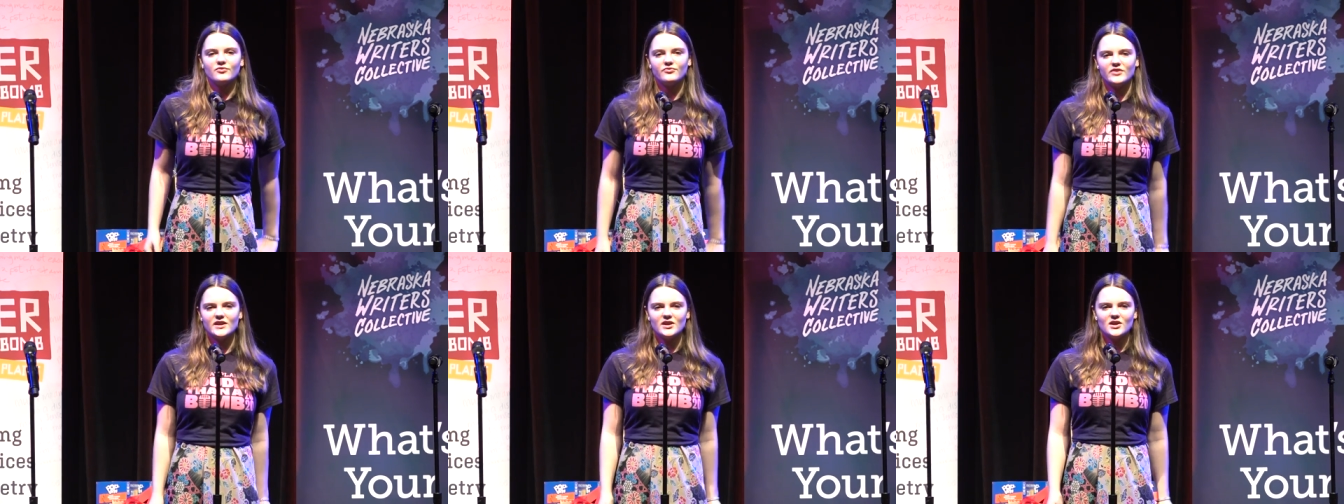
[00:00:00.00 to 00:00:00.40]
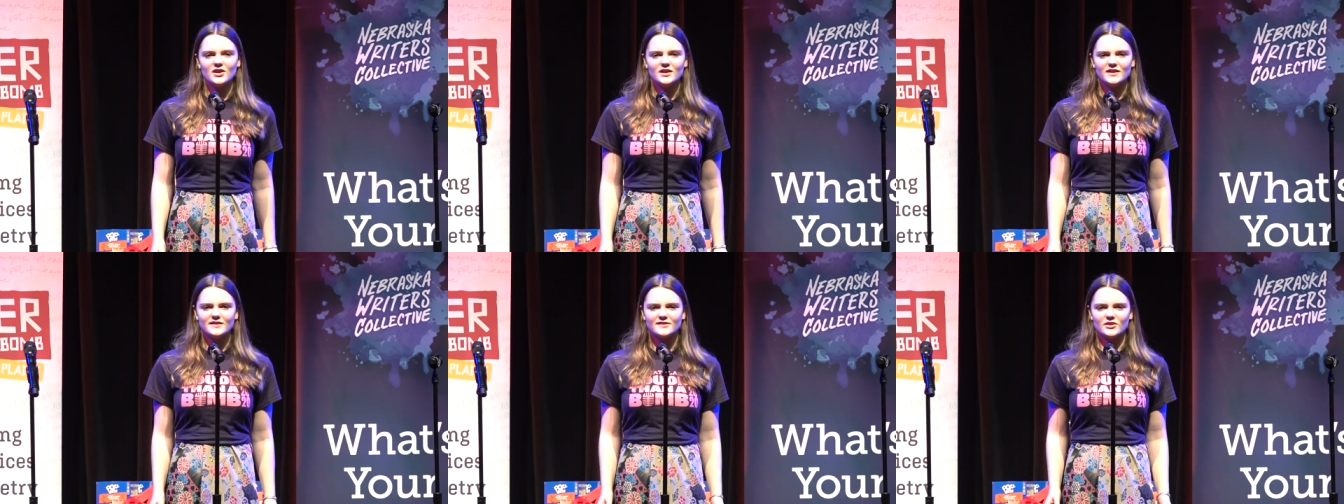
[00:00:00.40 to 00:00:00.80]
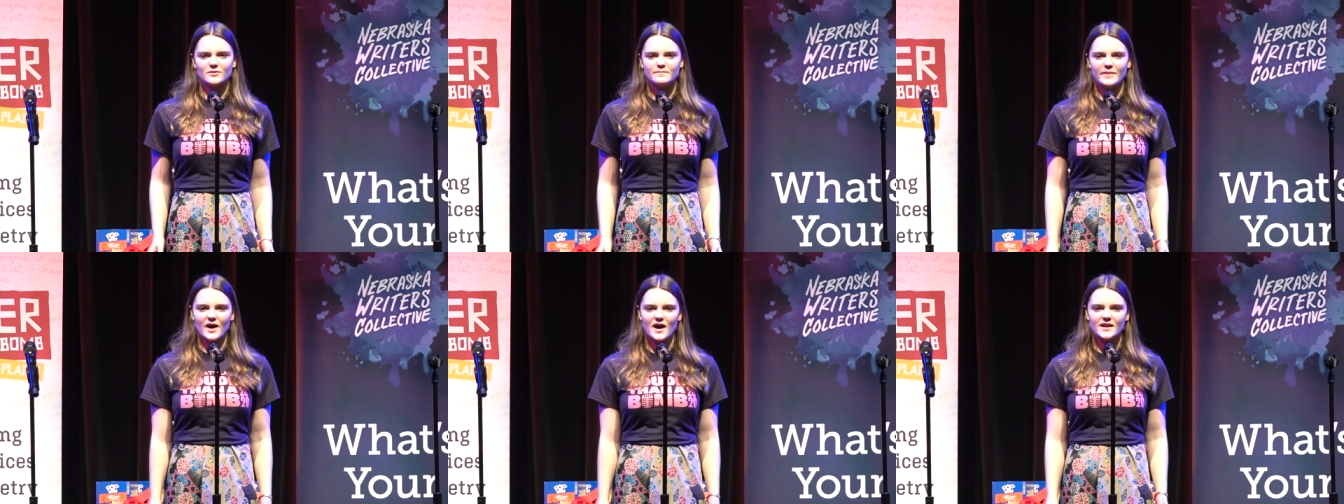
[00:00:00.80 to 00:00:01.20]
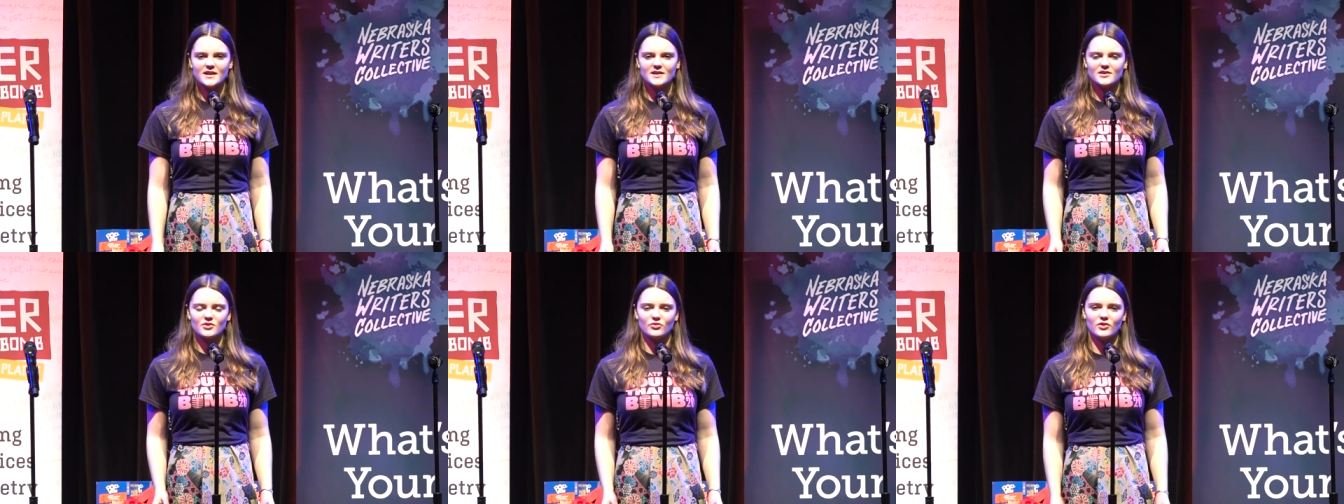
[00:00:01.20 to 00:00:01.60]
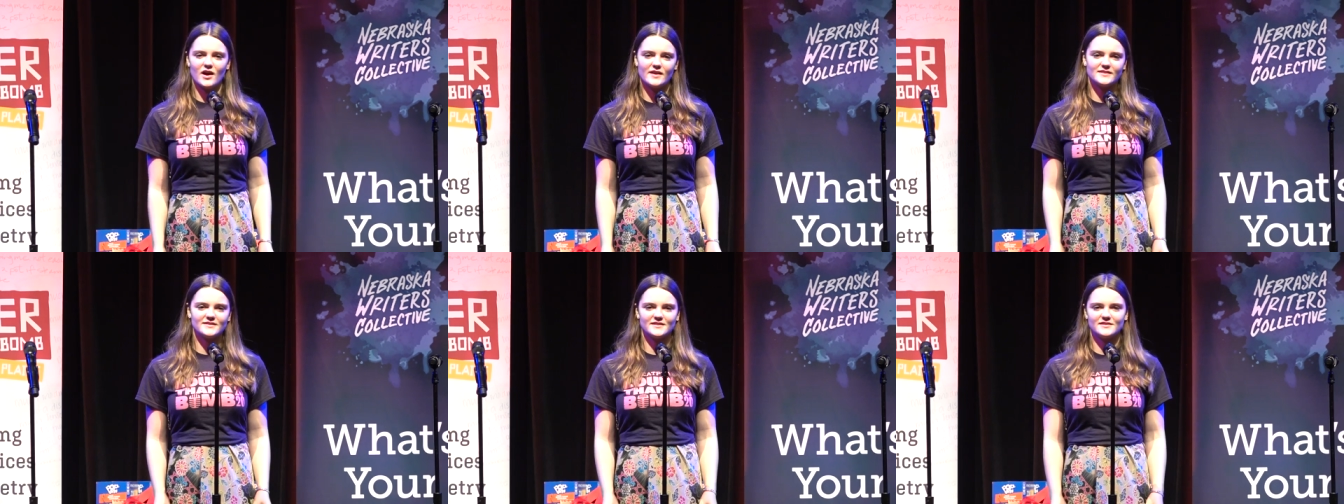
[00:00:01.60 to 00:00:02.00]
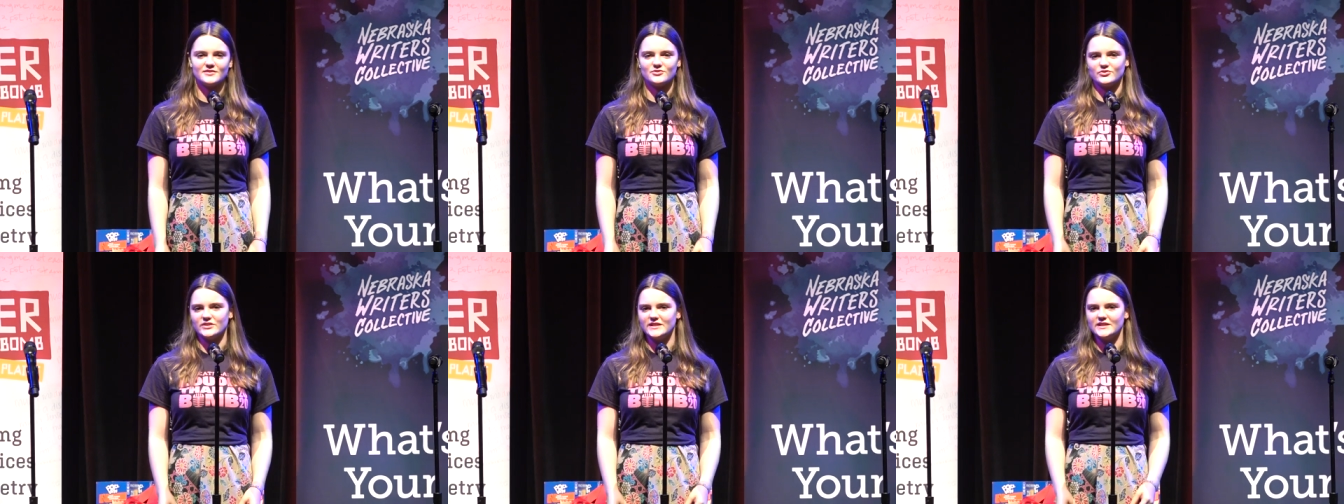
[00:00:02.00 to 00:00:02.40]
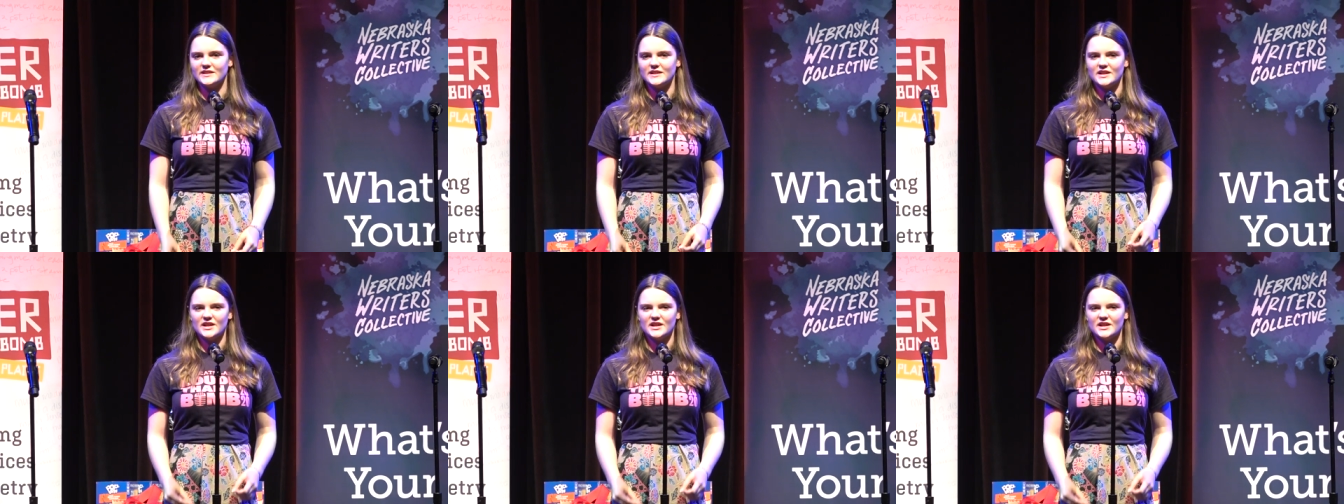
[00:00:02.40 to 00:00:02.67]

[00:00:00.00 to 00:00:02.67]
Fear is your body across the street.